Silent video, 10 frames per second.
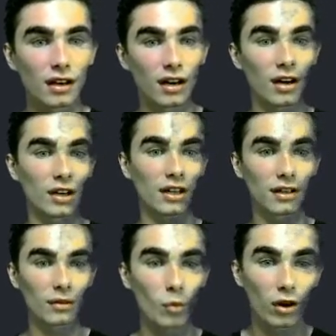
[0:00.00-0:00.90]
our
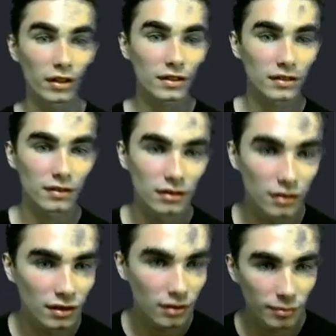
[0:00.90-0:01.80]
wallet's
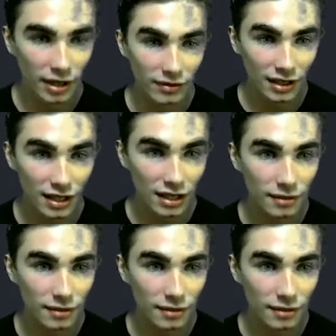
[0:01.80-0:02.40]
private key.